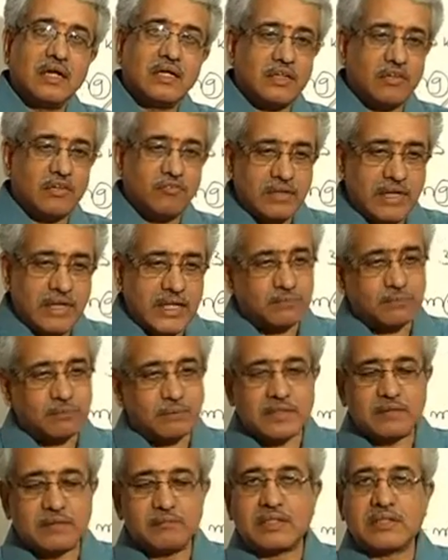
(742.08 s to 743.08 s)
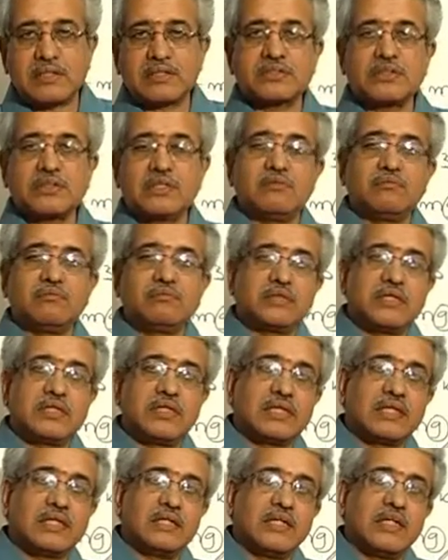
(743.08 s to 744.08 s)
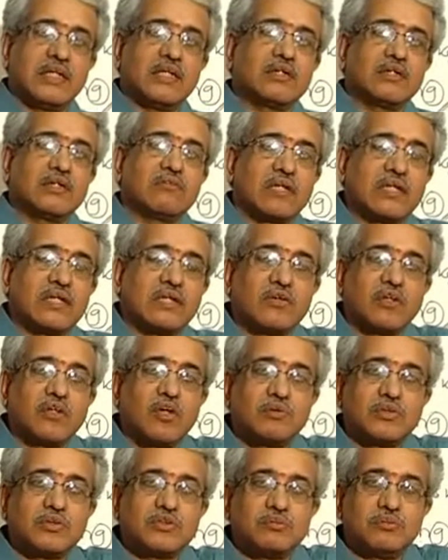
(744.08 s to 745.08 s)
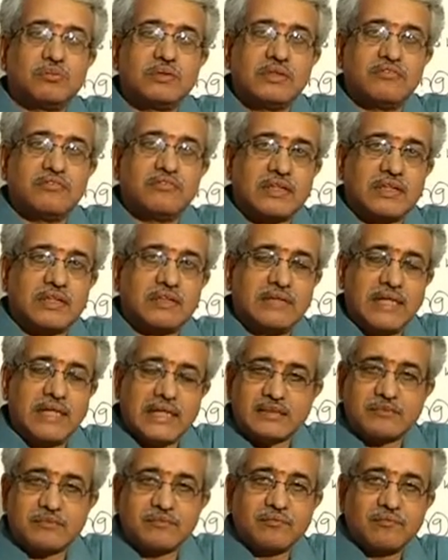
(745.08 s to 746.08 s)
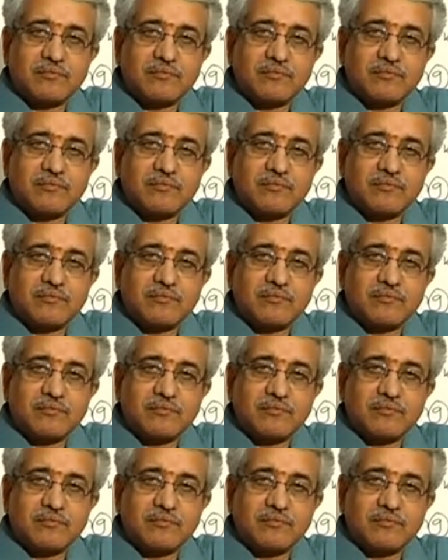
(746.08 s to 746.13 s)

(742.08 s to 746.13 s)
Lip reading: Every aspect can be considered theoretically, and you can work out how much would be the effect of that.